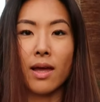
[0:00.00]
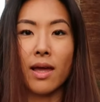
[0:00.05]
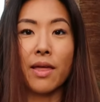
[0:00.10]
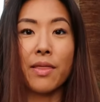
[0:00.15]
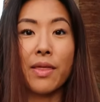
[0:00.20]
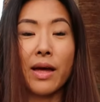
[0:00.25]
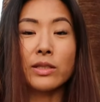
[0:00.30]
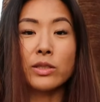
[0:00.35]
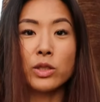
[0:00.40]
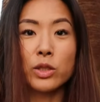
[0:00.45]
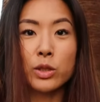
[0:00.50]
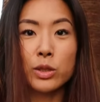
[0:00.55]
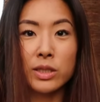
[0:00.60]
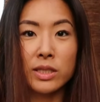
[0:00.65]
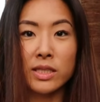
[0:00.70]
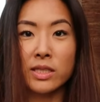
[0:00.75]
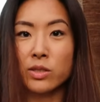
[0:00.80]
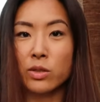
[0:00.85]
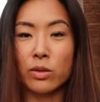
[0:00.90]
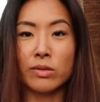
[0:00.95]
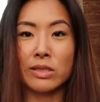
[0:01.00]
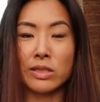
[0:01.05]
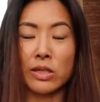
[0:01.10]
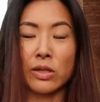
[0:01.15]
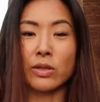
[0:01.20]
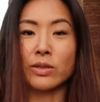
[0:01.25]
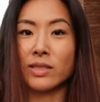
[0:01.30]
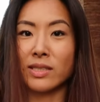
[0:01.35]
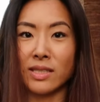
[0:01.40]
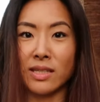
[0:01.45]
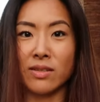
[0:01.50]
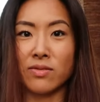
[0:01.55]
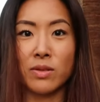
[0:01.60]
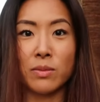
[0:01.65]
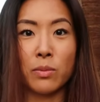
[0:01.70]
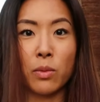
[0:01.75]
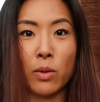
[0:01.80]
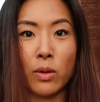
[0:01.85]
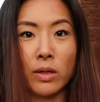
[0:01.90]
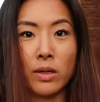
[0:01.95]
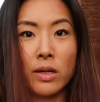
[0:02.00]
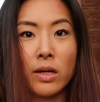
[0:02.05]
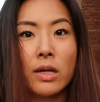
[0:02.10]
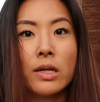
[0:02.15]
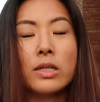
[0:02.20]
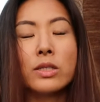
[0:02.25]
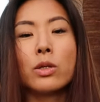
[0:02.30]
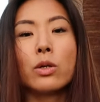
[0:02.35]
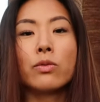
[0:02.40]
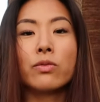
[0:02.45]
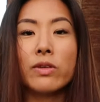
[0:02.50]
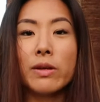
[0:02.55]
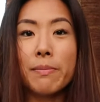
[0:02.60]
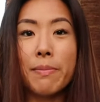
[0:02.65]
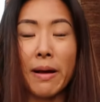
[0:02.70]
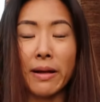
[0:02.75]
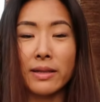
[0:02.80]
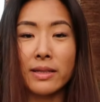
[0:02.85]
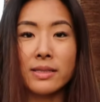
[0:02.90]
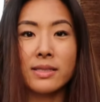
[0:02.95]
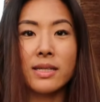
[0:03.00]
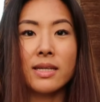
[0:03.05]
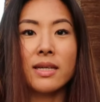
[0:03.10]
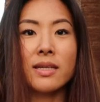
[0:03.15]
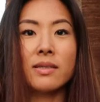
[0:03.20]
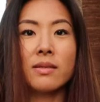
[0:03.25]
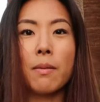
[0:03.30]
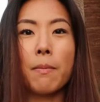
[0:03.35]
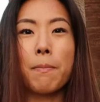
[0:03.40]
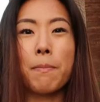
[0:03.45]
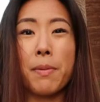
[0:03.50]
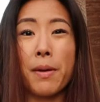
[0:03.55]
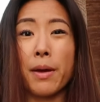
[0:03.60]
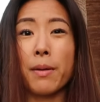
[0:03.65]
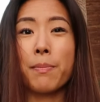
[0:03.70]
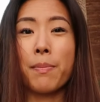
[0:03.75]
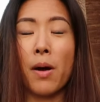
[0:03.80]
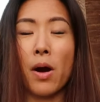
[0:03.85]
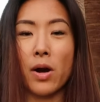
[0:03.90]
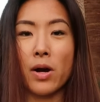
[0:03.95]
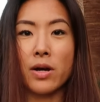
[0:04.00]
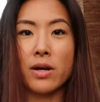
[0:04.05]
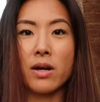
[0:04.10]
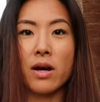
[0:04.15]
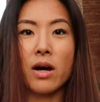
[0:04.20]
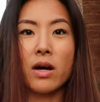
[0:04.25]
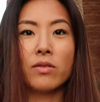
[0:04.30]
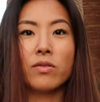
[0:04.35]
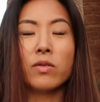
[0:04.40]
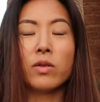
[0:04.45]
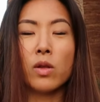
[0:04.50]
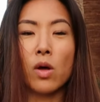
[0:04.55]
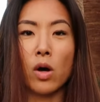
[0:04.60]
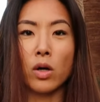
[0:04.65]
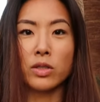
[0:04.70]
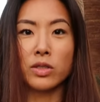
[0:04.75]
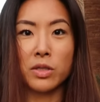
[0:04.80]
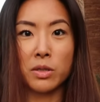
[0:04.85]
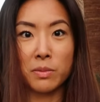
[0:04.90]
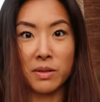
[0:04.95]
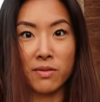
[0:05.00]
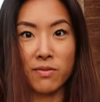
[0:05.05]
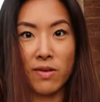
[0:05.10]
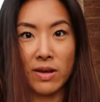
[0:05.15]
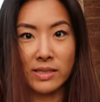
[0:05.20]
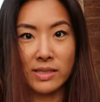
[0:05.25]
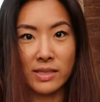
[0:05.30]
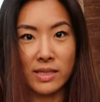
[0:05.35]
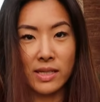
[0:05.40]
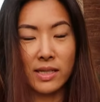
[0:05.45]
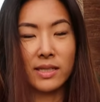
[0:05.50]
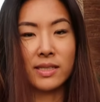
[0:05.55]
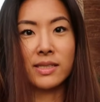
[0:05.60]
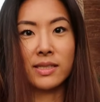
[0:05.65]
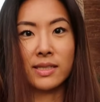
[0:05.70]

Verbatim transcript: And that juices your returns even more. So rebalancing is a big part of long-term investing